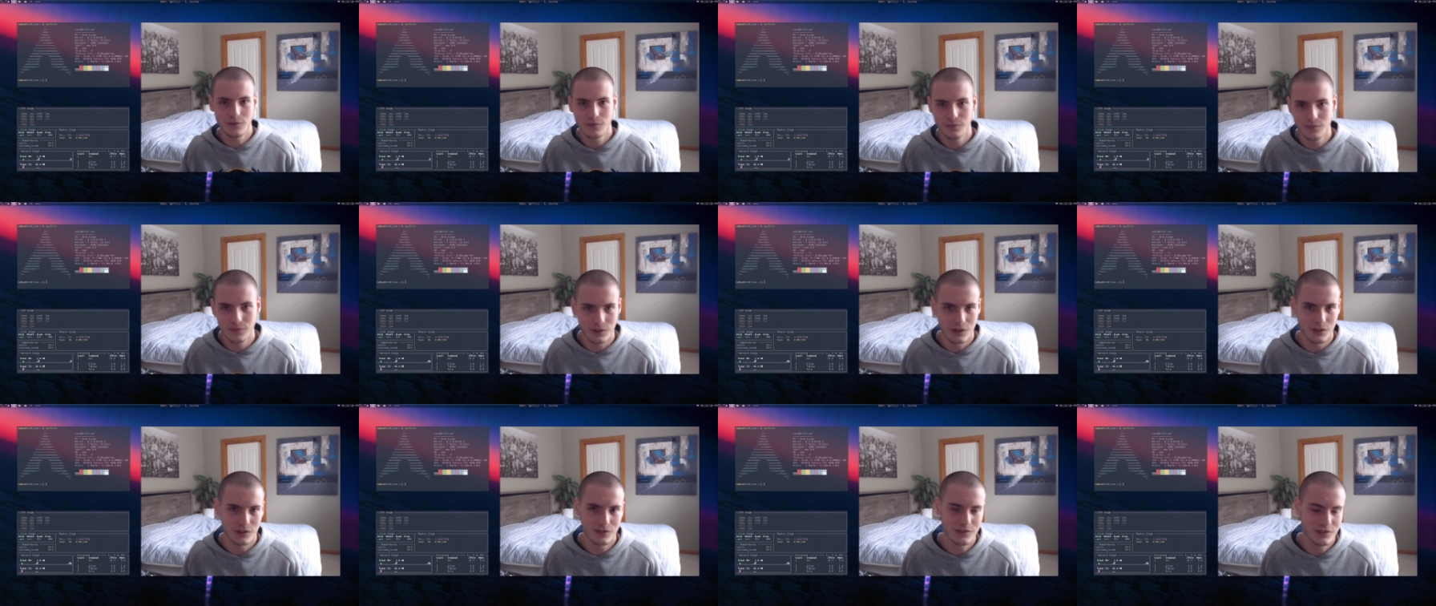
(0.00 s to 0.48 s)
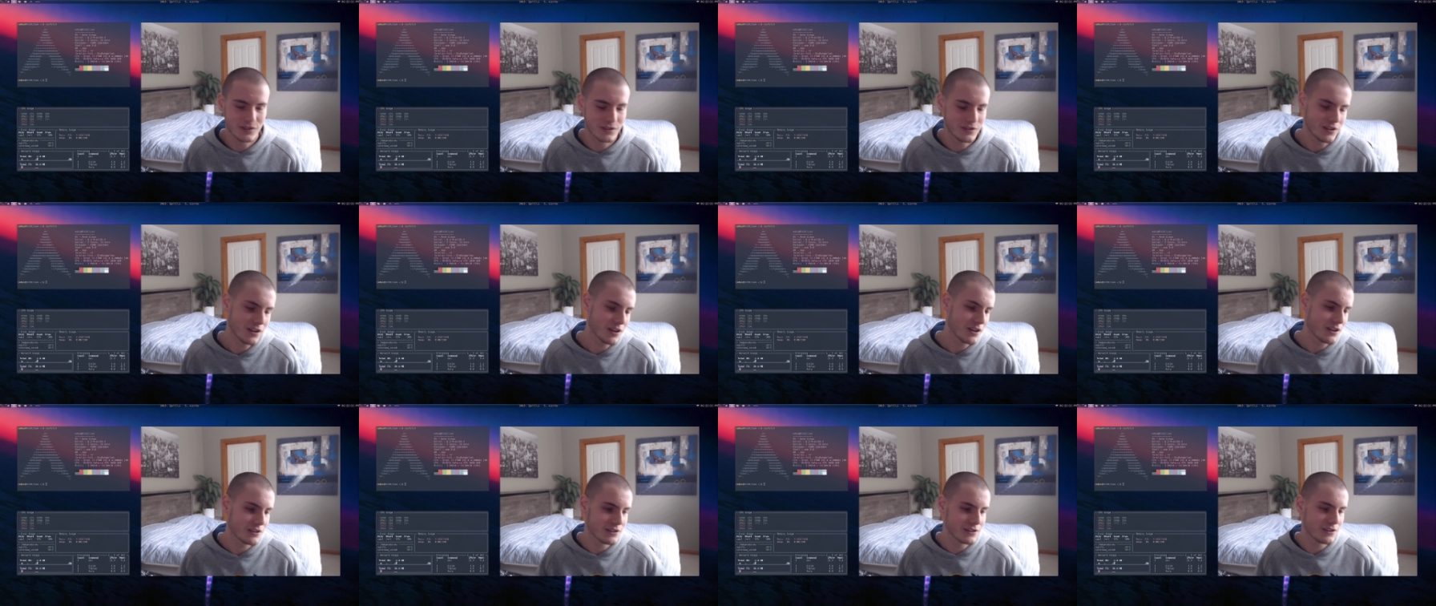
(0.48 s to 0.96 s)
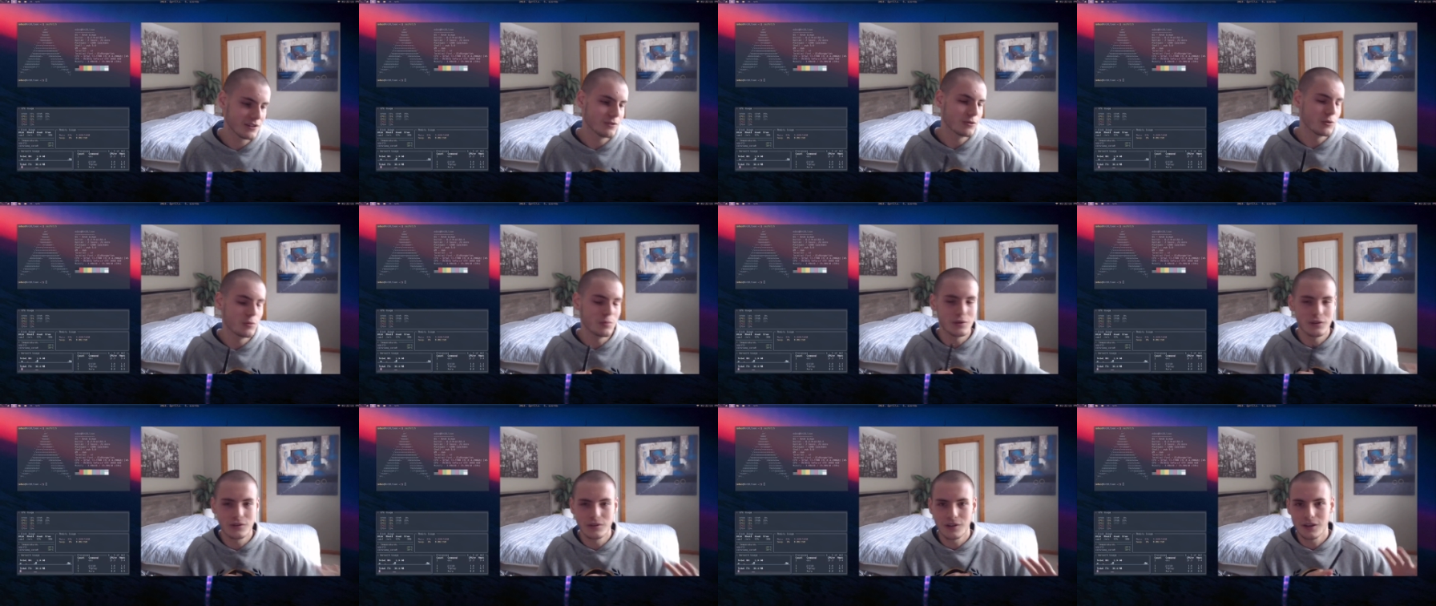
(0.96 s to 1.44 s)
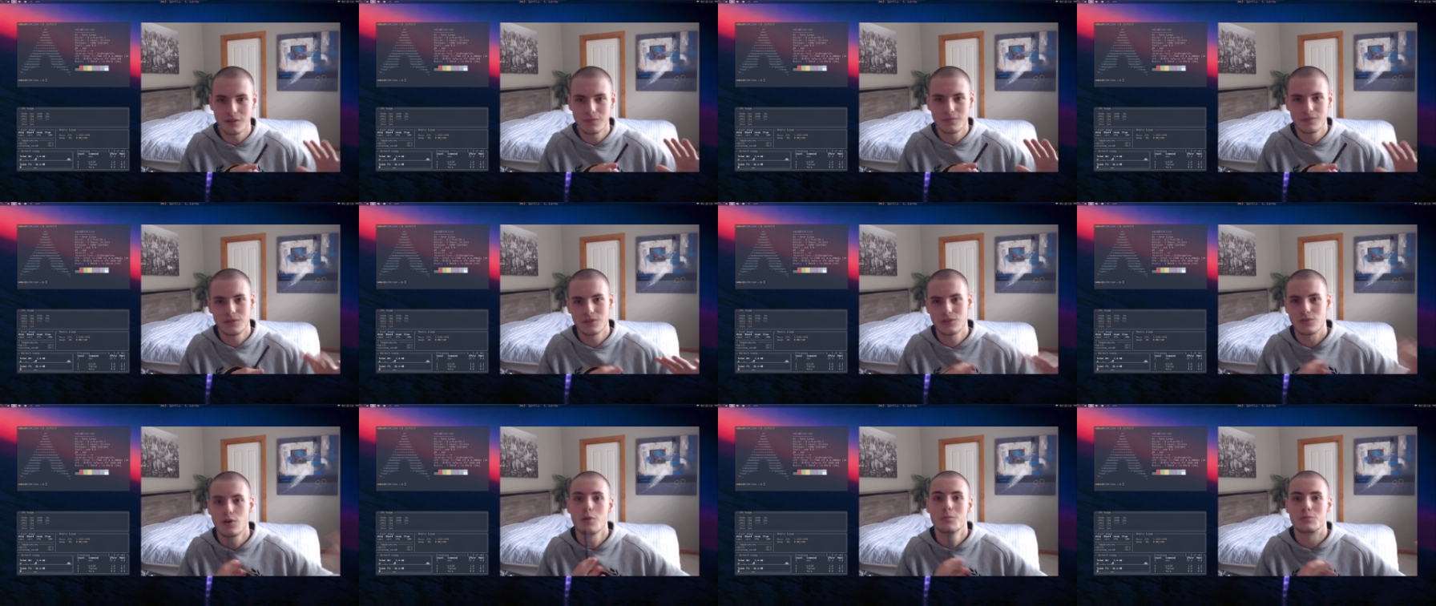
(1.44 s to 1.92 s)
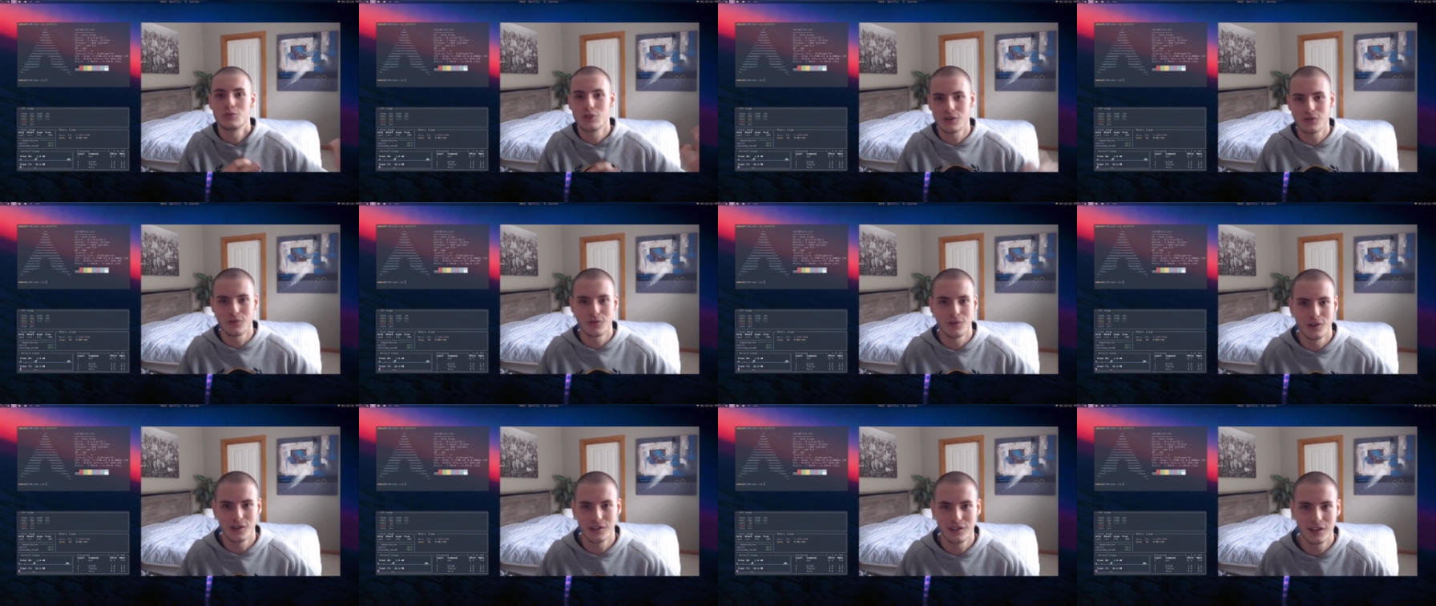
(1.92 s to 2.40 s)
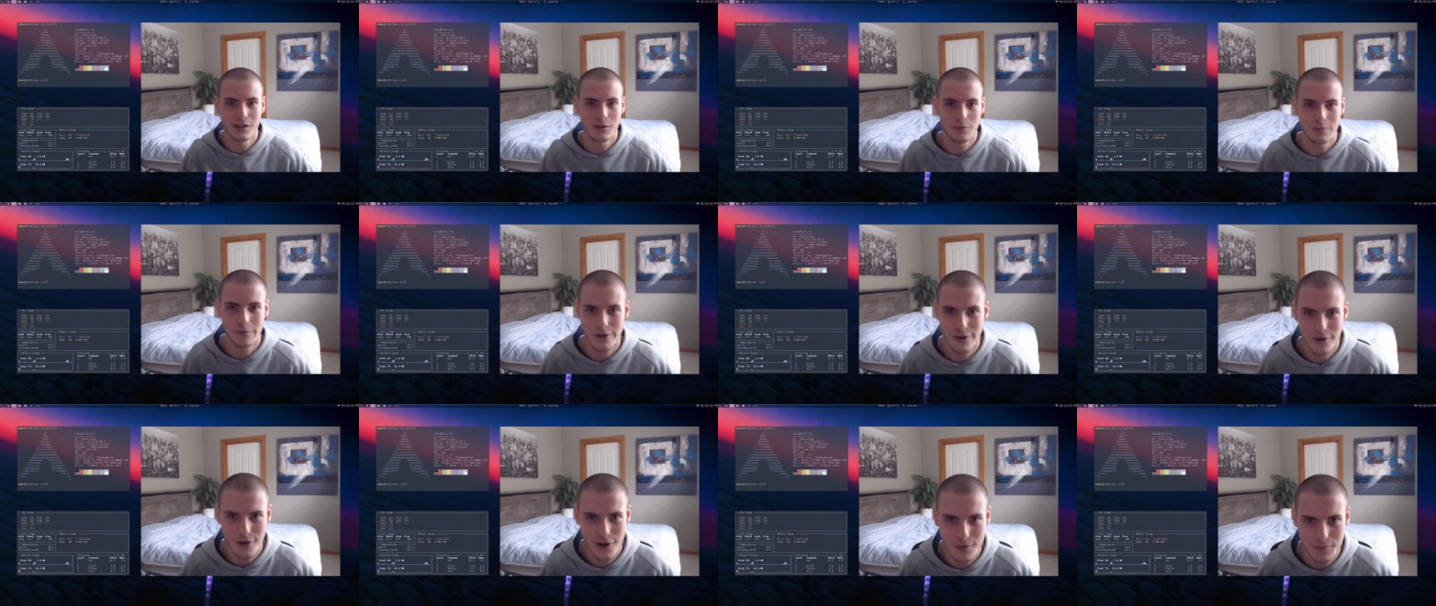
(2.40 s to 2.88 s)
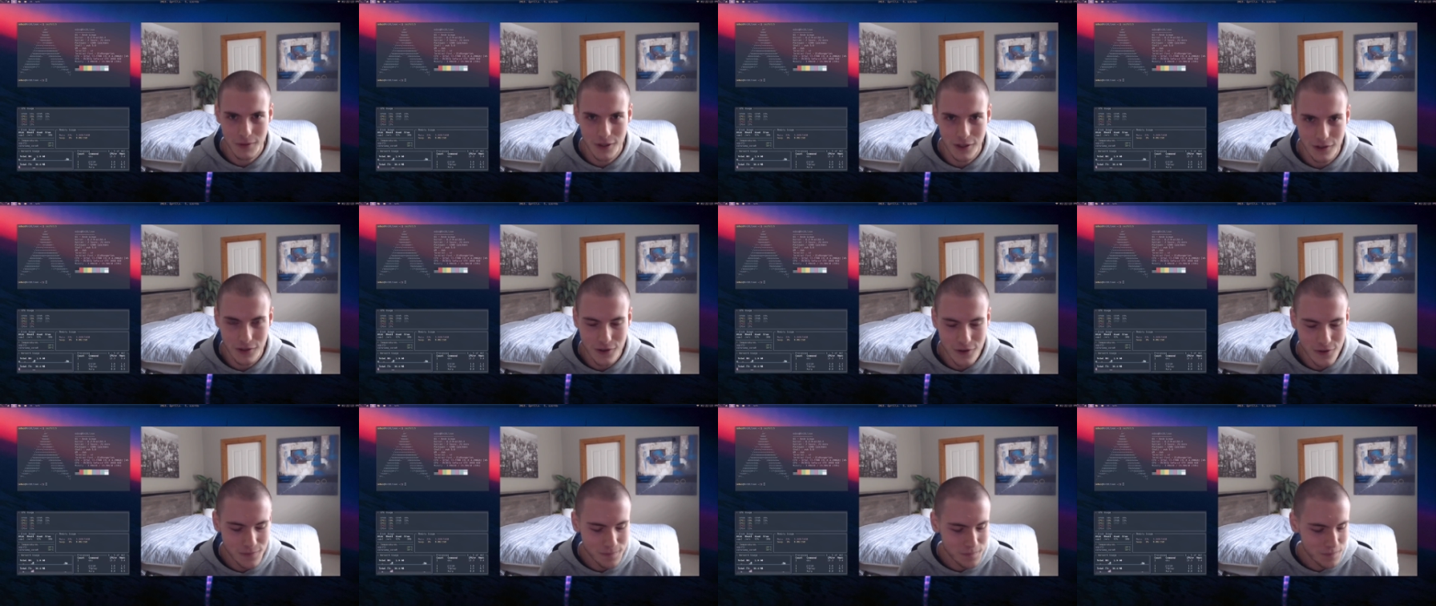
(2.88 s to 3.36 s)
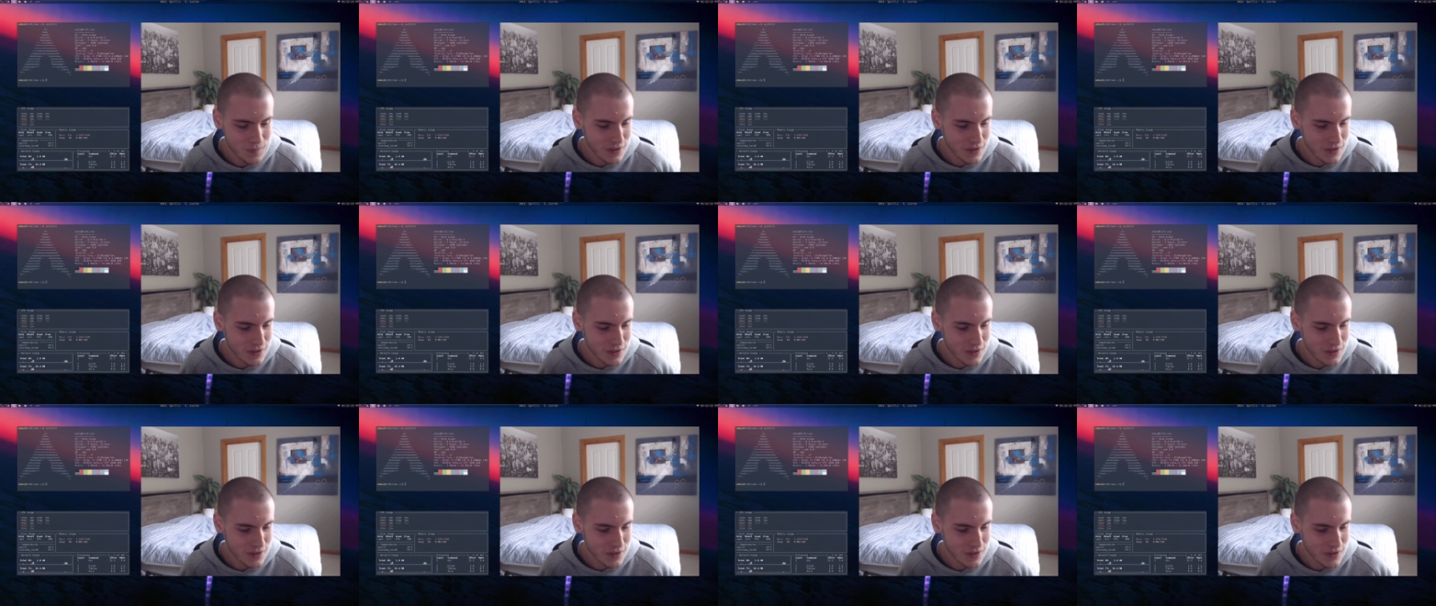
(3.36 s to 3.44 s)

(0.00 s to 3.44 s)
You know, it's just like it's a little bit like it's object-oriented programming, you know.